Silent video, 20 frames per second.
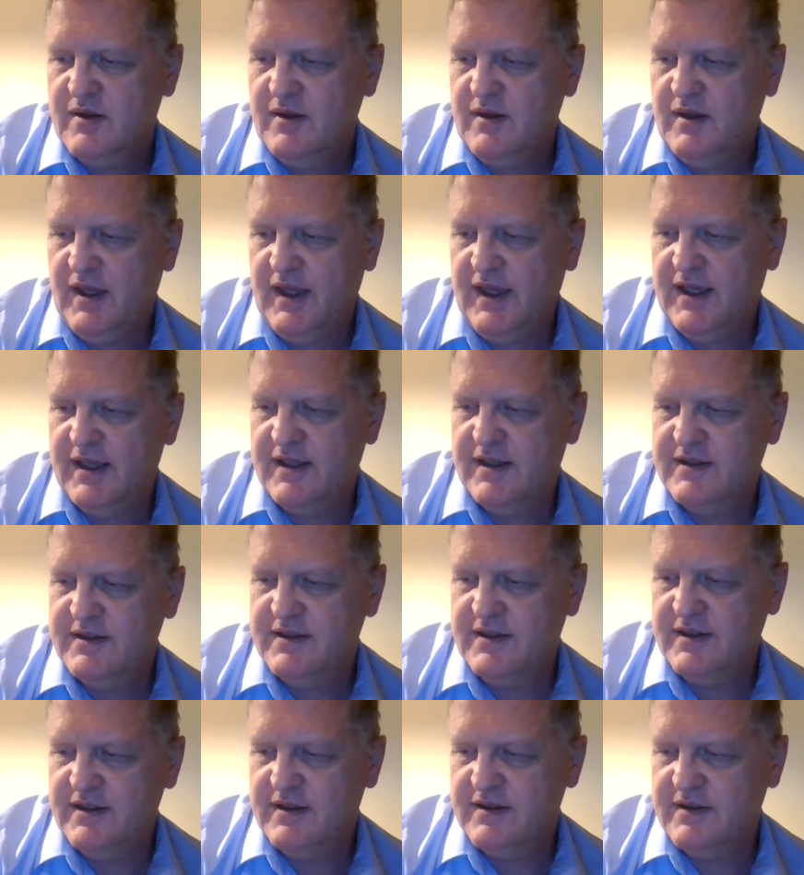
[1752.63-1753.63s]
And
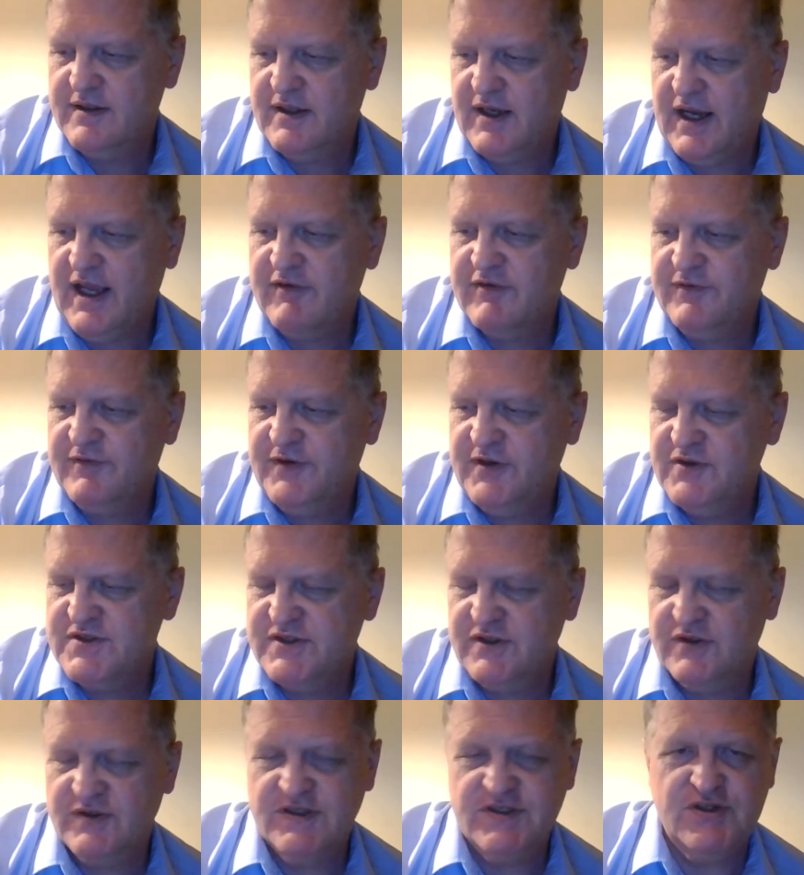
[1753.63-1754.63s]
I have a few
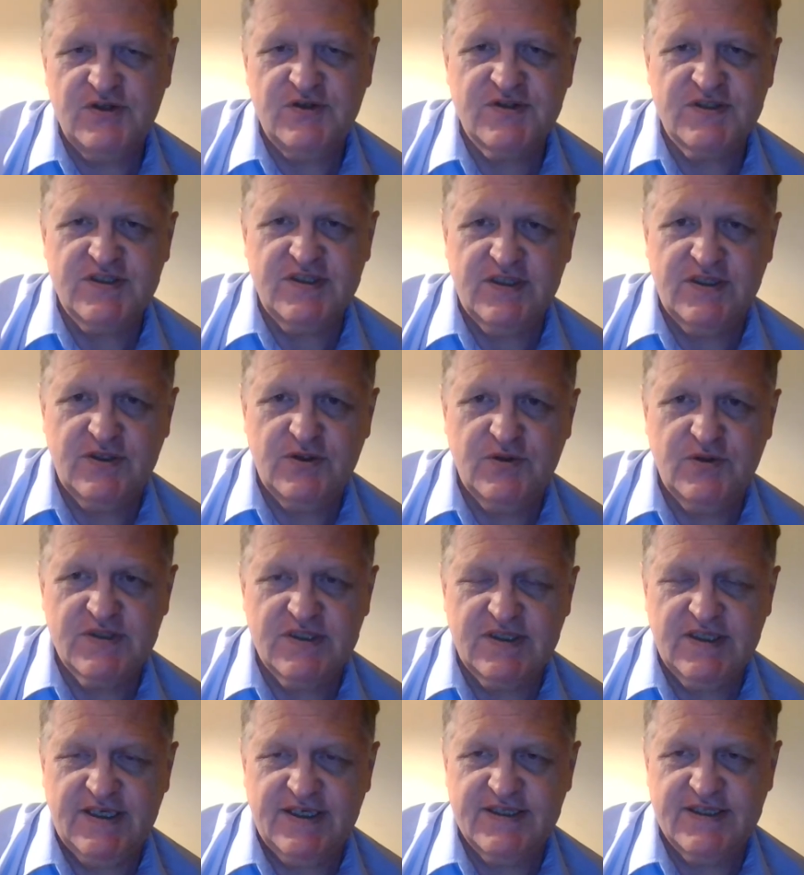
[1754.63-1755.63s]
students using
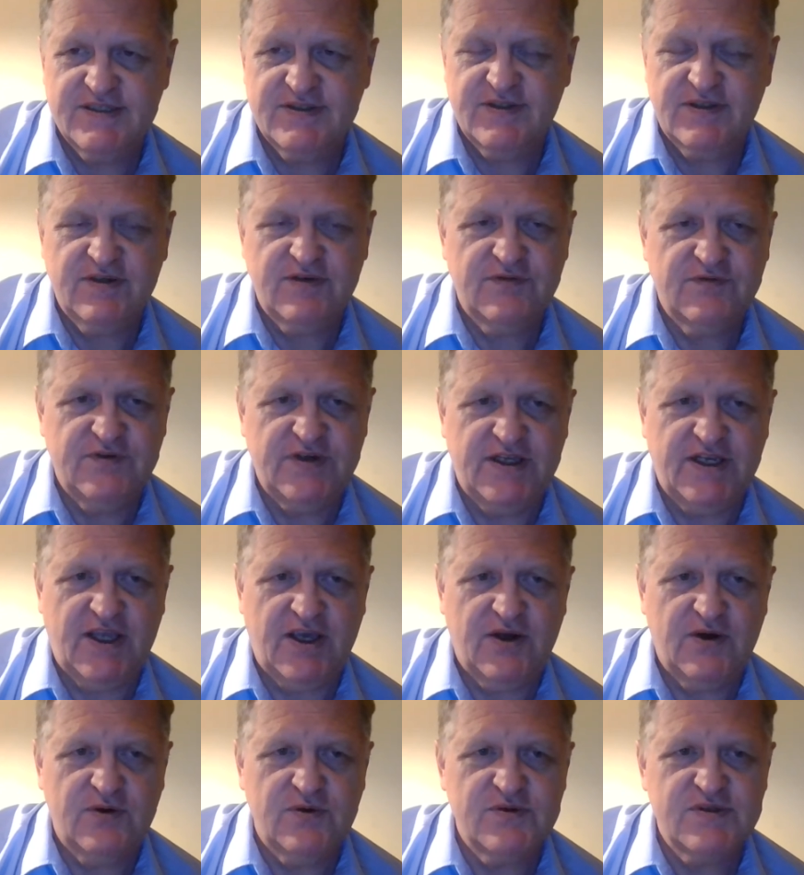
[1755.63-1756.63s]
these
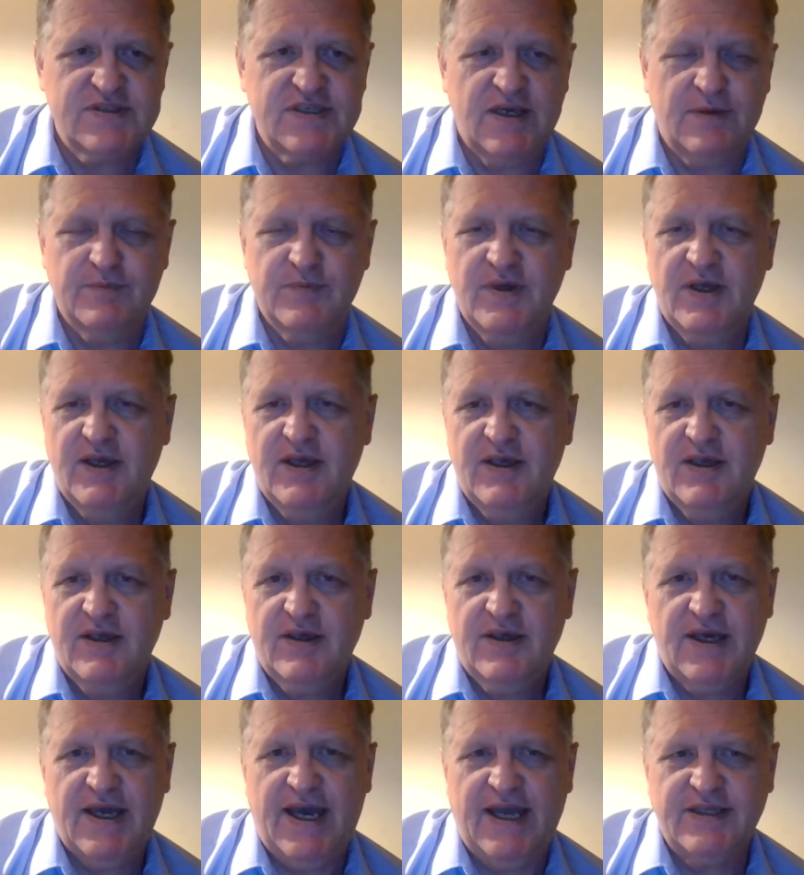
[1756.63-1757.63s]
videos.
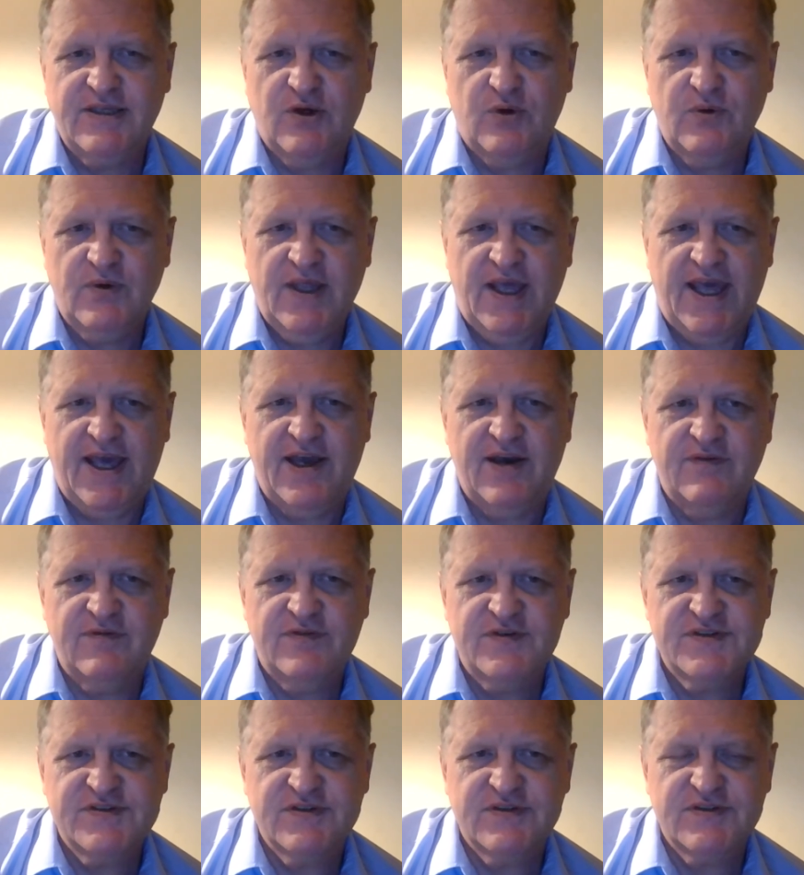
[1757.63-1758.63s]
I don't have
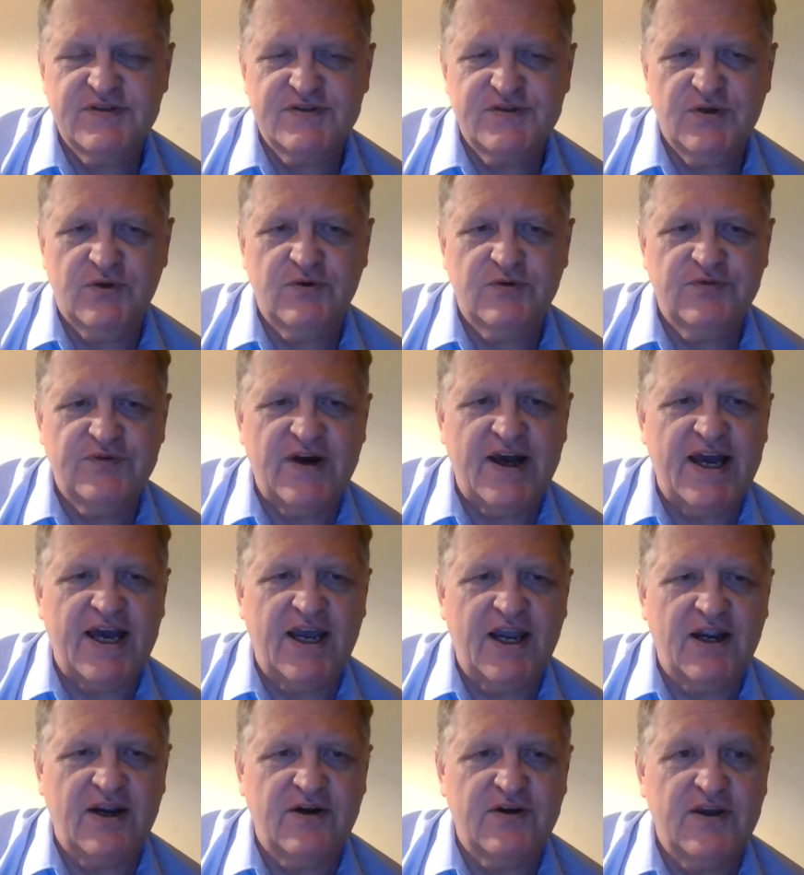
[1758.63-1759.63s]
so
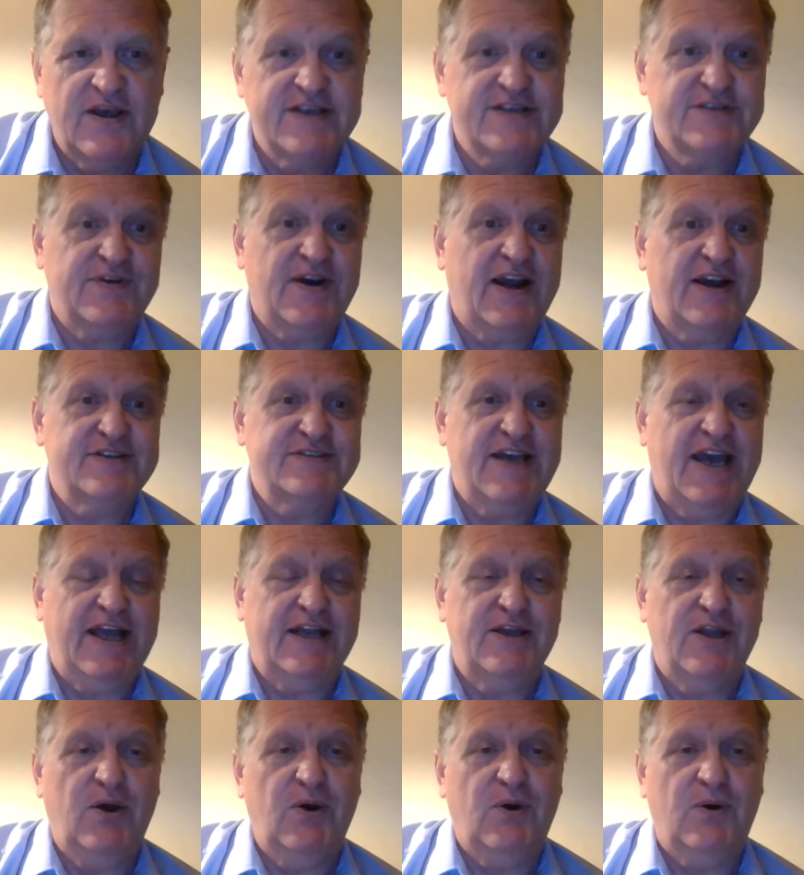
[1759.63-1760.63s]
far as I
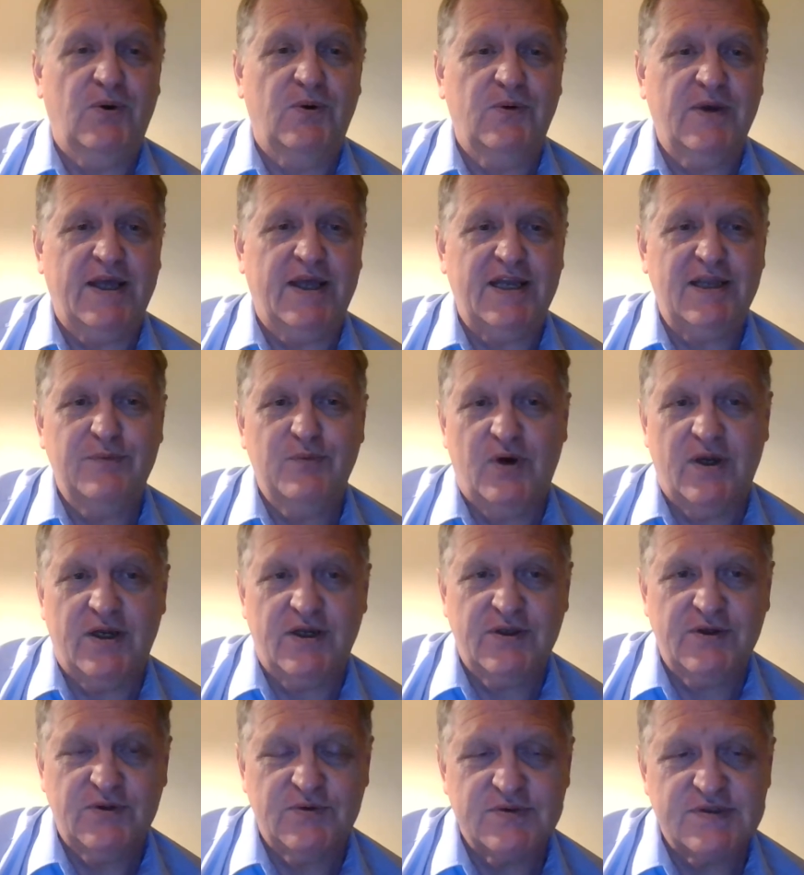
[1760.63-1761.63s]
know, anyone
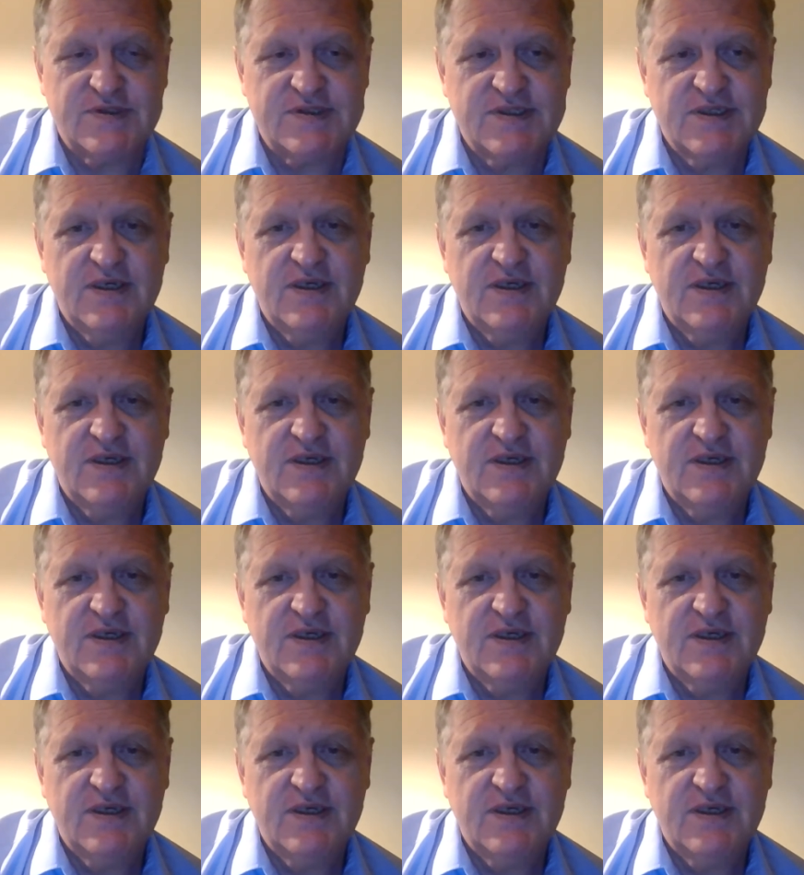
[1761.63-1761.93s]
who's